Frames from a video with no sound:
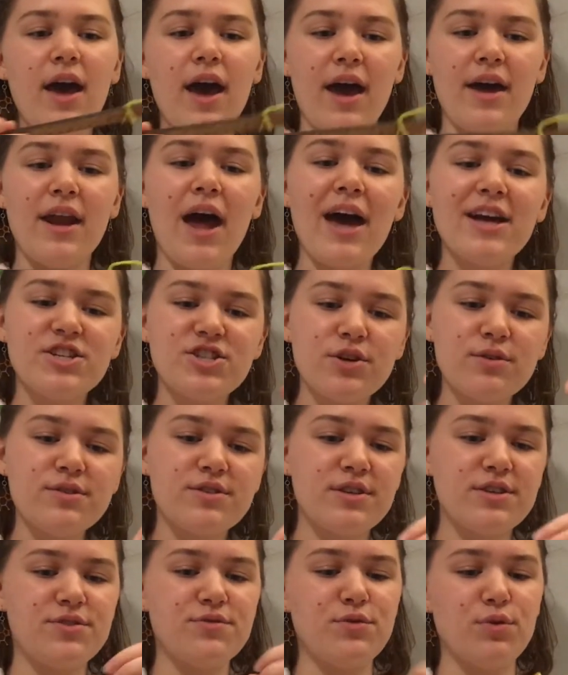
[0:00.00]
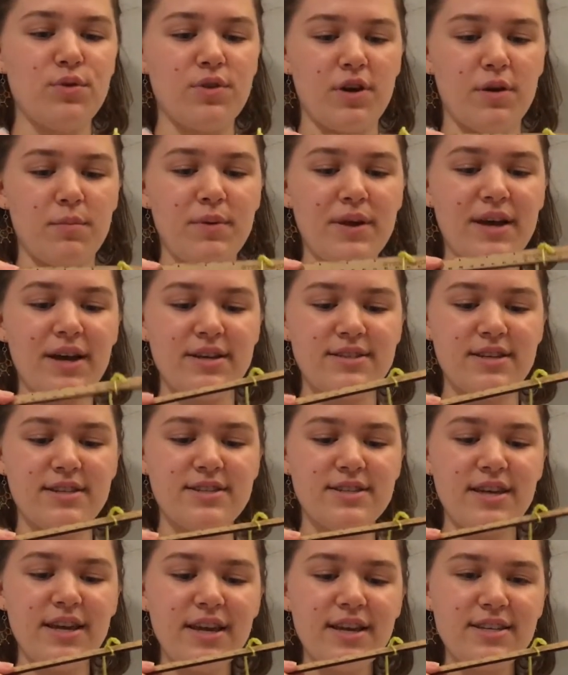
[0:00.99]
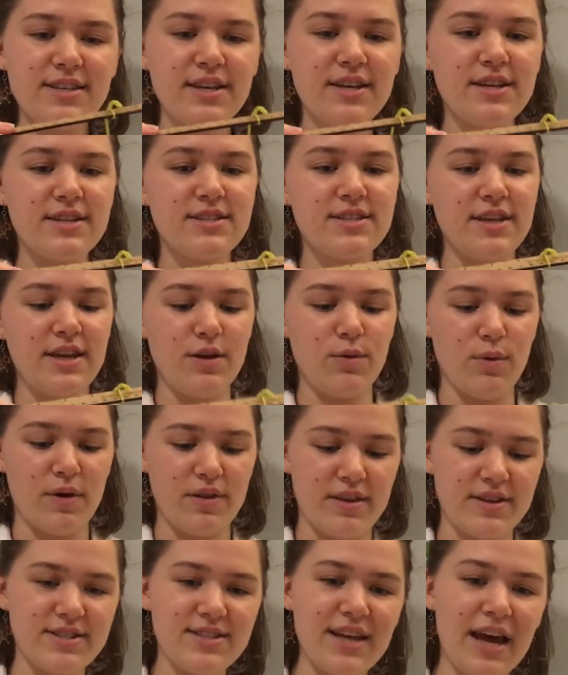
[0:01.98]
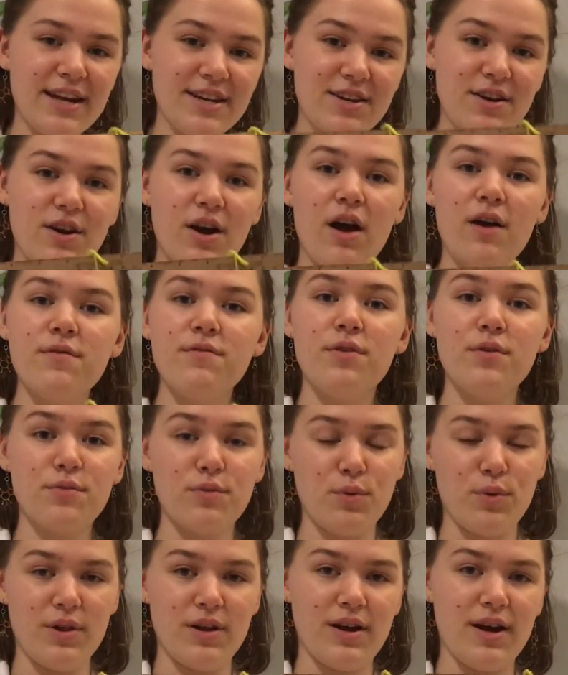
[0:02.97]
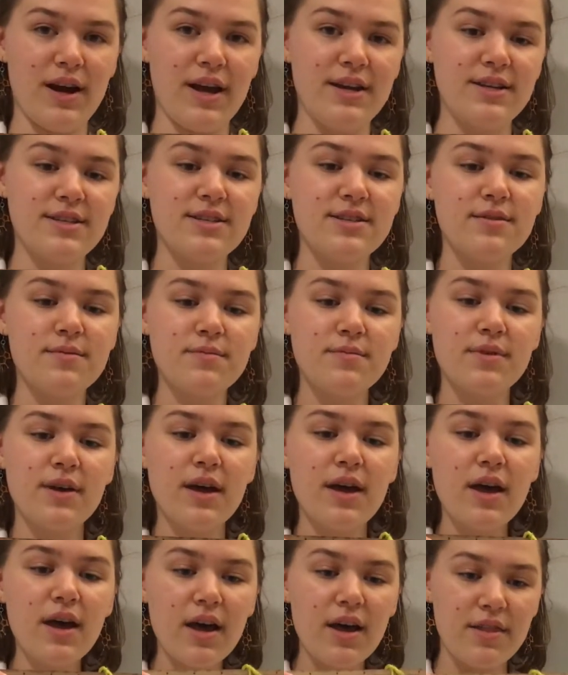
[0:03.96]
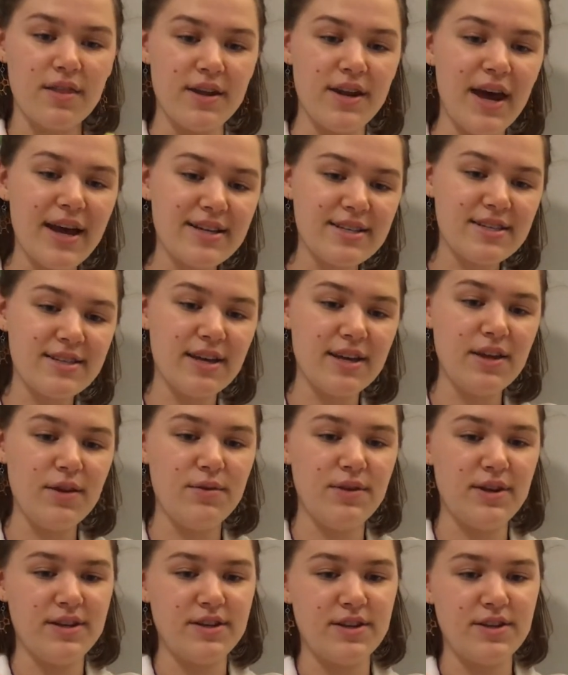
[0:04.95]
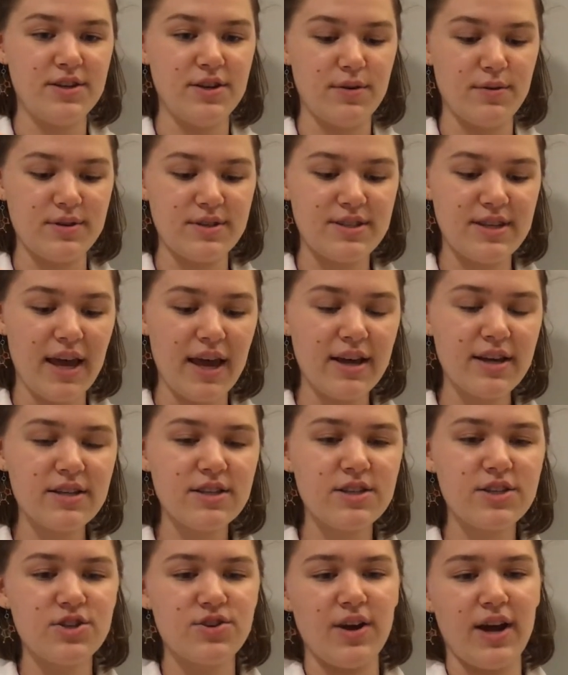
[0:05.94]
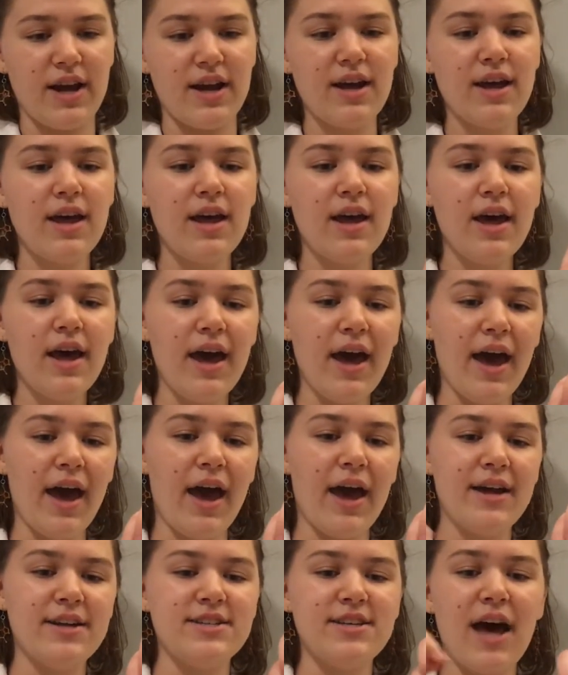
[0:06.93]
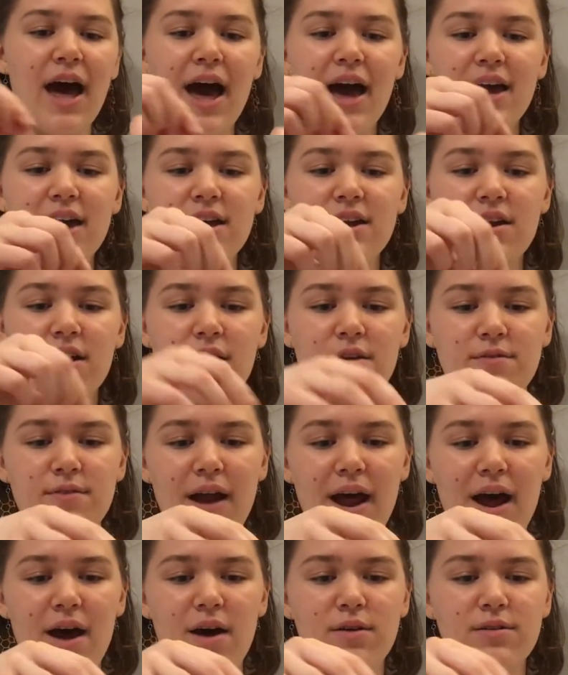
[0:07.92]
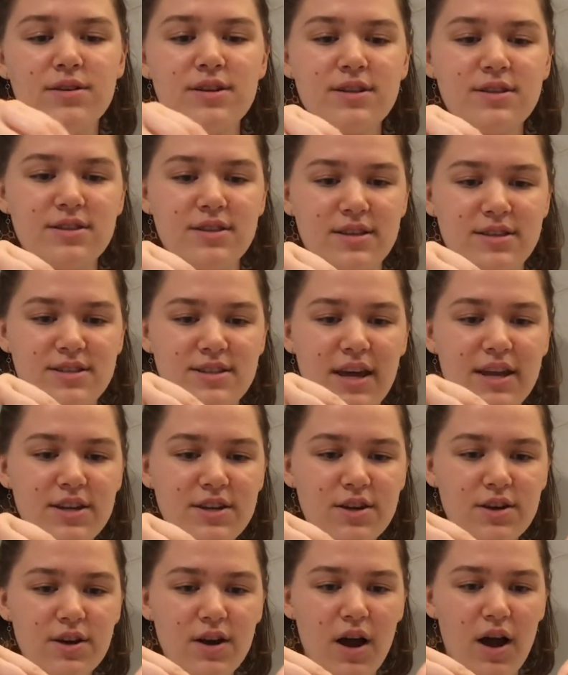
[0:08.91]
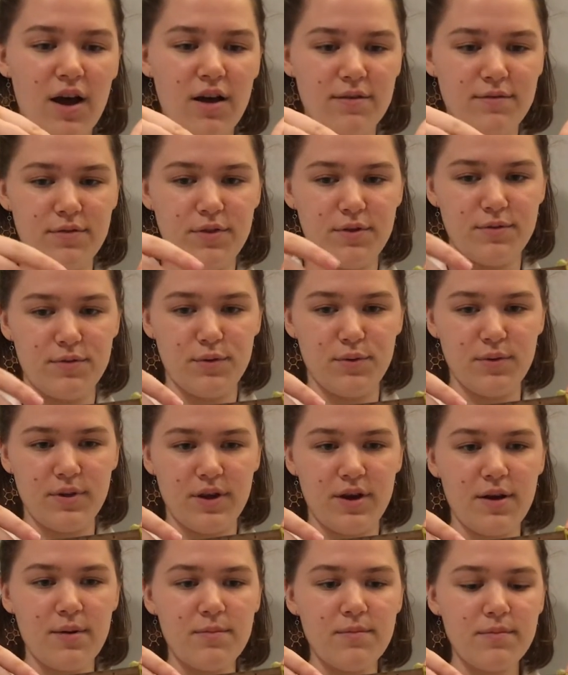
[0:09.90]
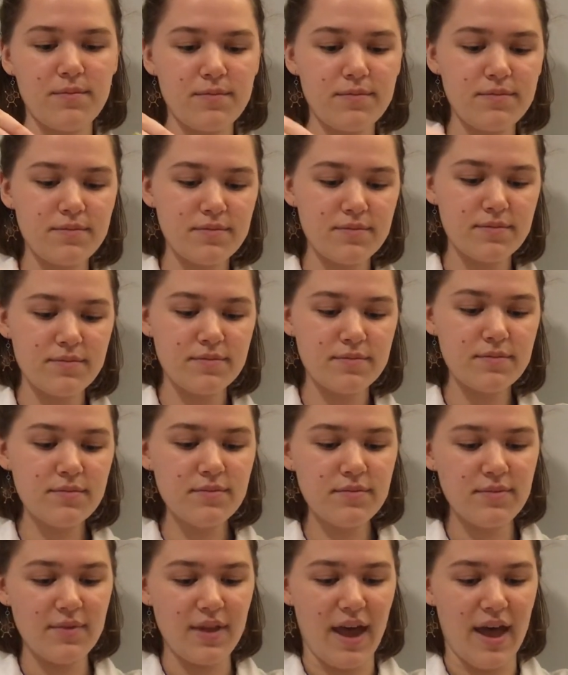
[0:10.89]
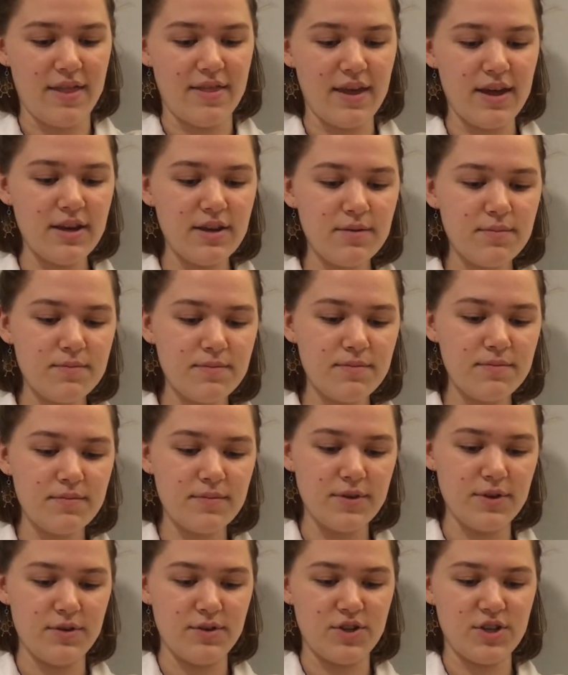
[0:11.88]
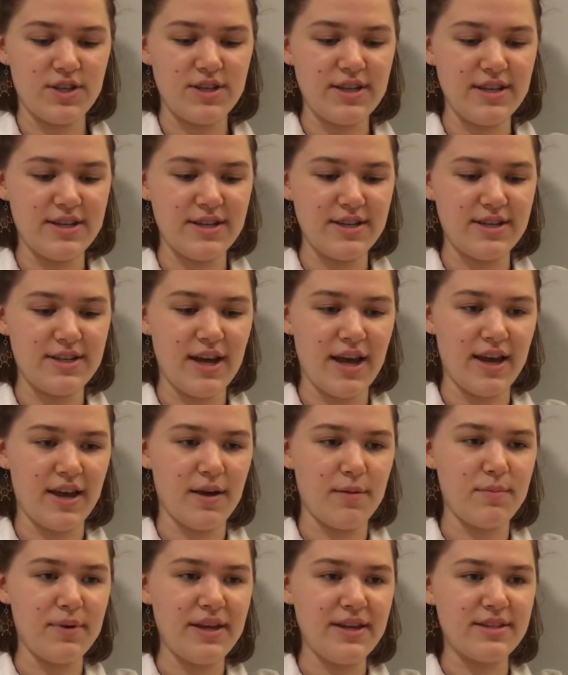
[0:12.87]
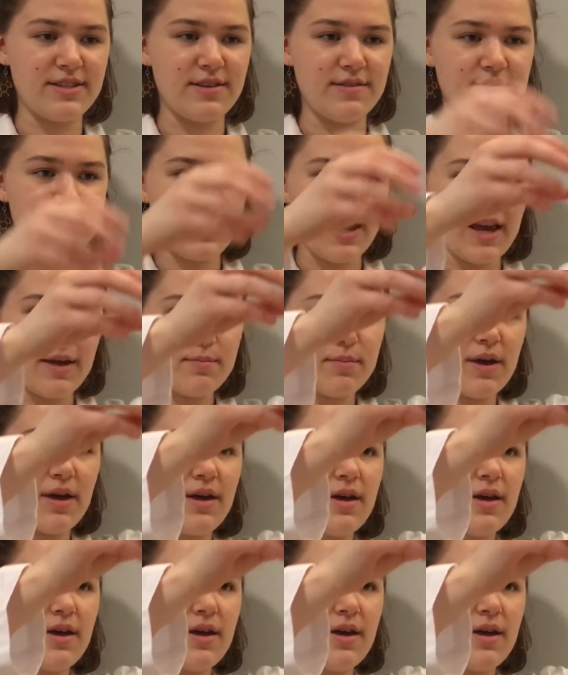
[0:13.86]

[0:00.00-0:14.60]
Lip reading: And I chose this ruler because it's easy to see where the center of the ruler is. The next thing you need to do is take a string and tie it around the center of the ruler. And then you just need to take a piece of tape